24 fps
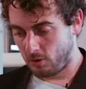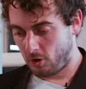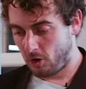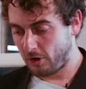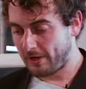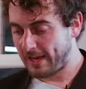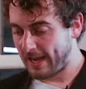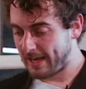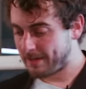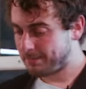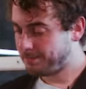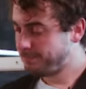
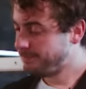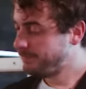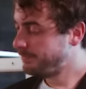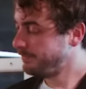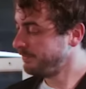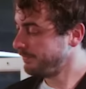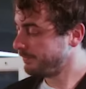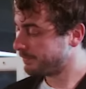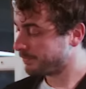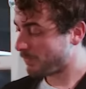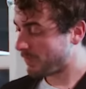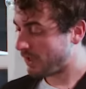okay.
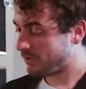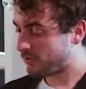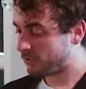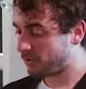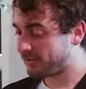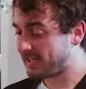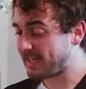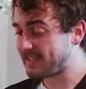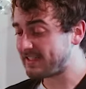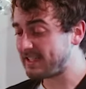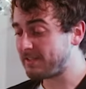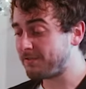So
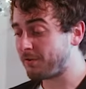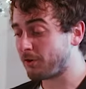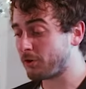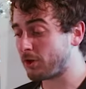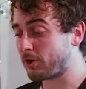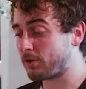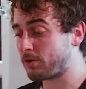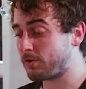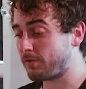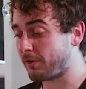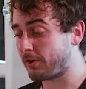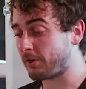that's it for
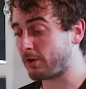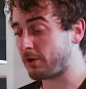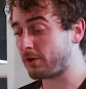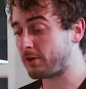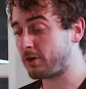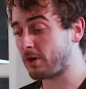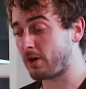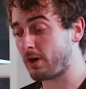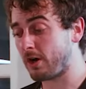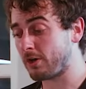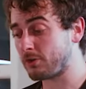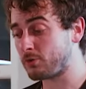the
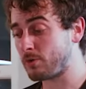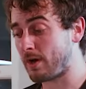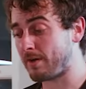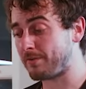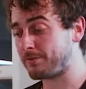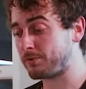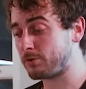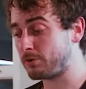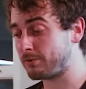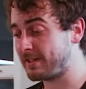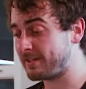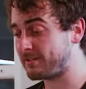colors. You
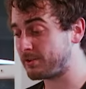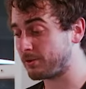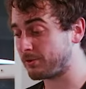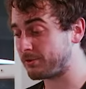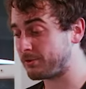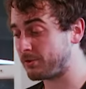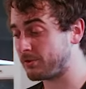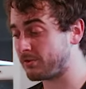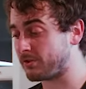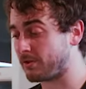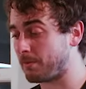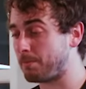have two
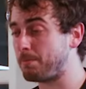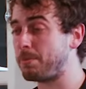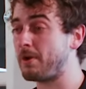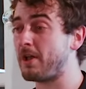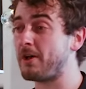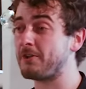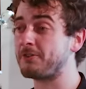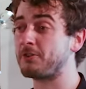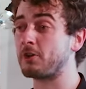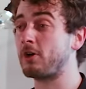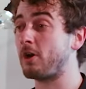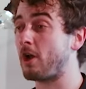resources
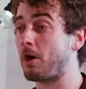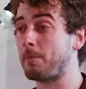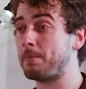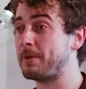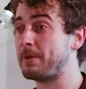plus the color